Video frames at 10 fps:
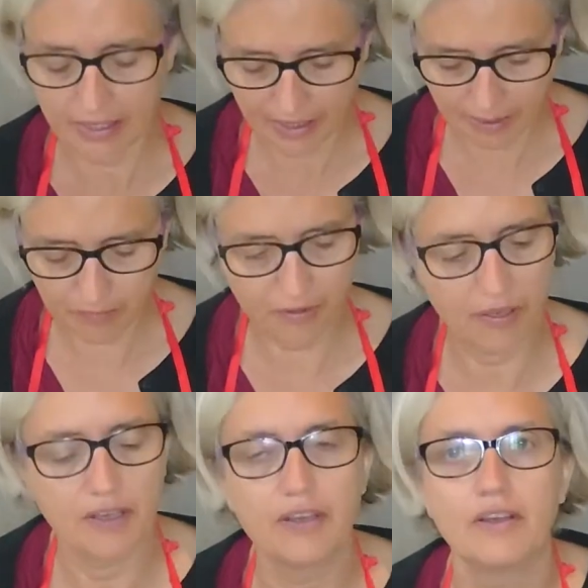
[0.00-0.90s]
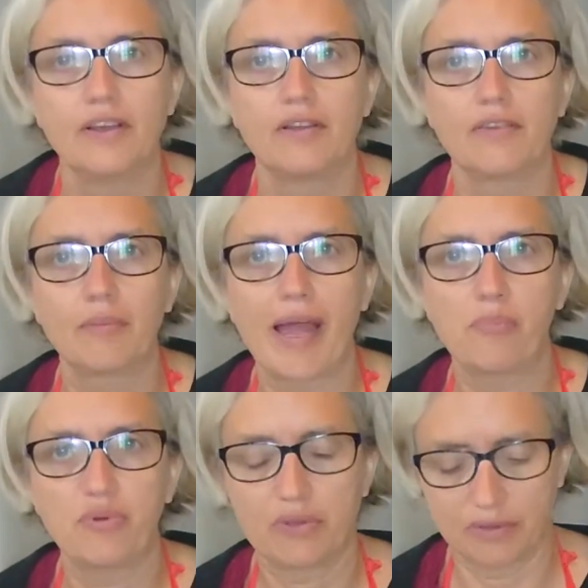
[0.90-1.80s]
I kept some
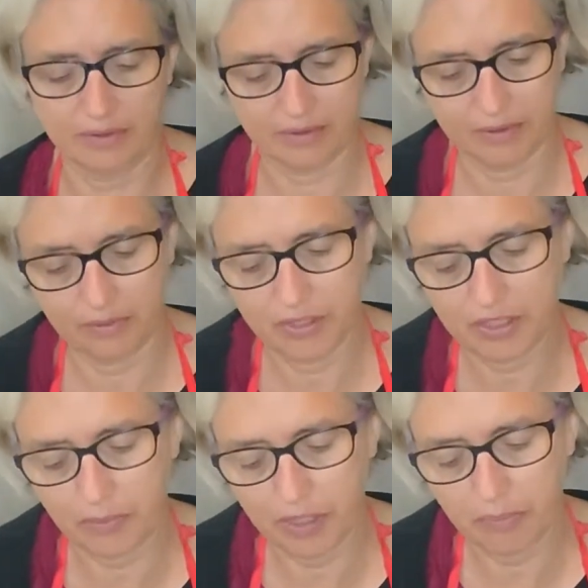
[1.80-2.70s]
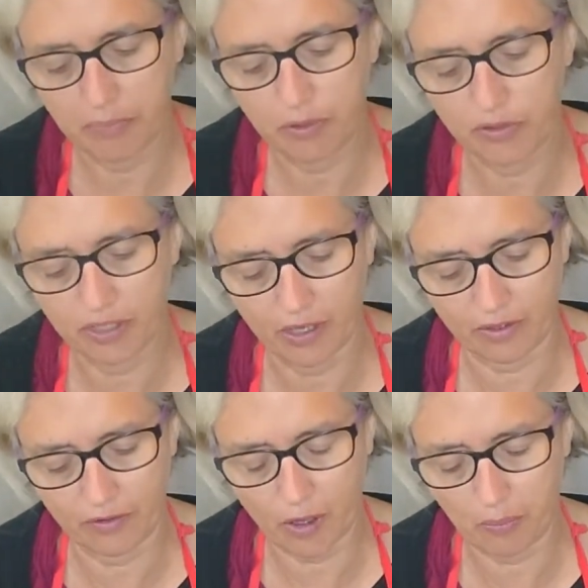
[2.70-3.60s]
apple, which I will be putting
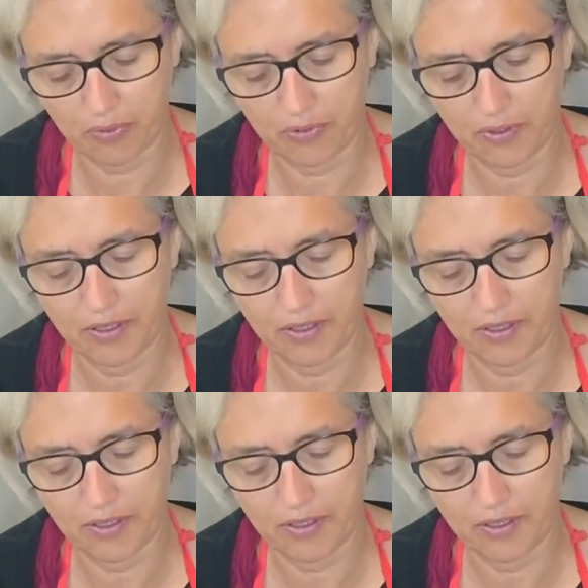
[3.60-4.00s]
on the top.